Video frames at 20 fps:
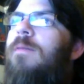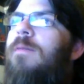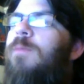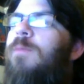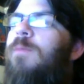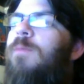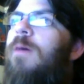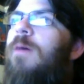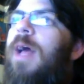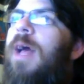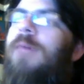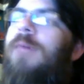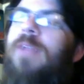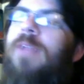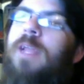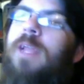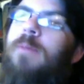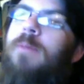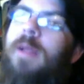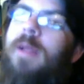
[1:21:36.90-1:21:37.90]
don't have a name, we
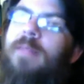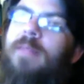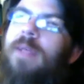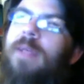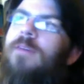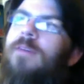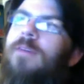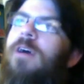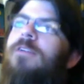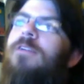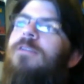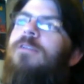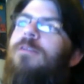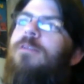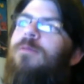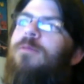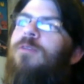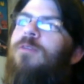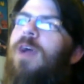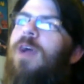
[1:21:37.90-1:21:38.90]
have to have 100
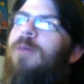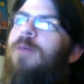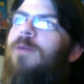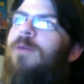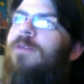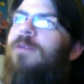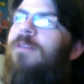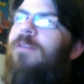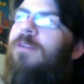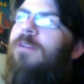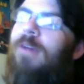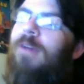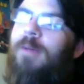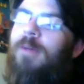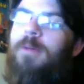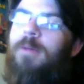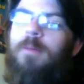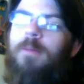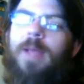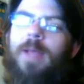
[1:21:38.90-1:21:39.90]
subscribers. You know how many we
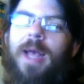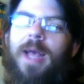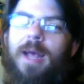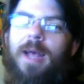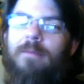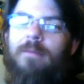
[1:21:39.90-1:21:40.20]
have?